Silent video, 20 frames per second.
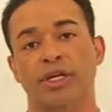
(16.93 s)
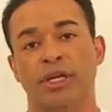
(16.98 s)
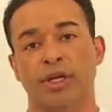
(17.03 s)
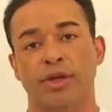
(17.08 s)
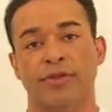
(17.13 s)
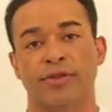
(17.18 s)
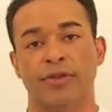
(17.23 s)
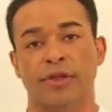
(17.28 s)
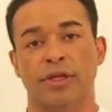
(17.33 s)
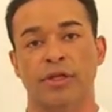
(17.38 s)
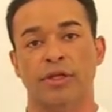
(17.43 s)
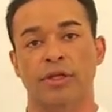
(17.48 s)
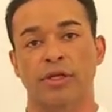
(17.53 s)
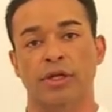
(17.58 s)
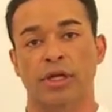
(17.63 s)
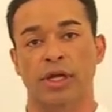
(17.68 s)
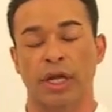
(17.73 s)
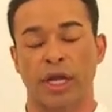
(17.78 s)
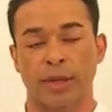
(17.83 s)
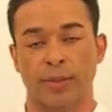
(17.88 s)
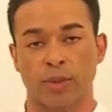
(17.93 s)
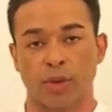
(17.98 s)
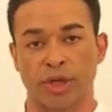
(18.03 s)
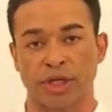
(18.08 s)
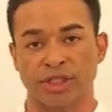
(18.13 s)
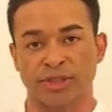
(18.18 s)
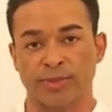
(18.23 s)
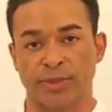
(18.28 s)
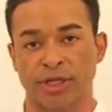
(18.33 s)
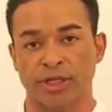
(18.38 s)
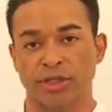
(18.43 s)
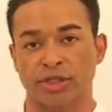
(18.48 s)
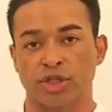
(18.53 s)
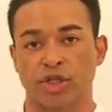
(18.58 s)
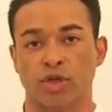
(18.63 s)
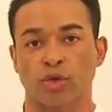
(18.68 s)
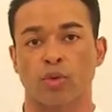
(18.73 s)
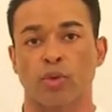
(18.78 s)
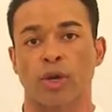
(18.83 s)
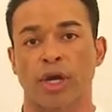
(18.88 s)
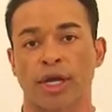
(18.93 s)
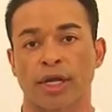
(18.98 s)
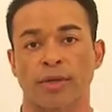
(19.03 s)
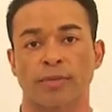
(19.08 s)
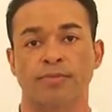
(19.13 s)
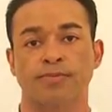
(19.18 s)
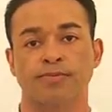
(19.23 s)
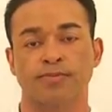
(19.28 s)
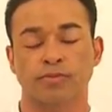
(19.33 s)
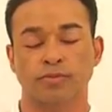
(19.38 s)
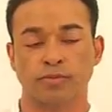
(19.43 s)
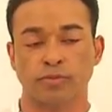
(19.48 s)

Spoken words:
unhealthy, and I'm going to explain to you why.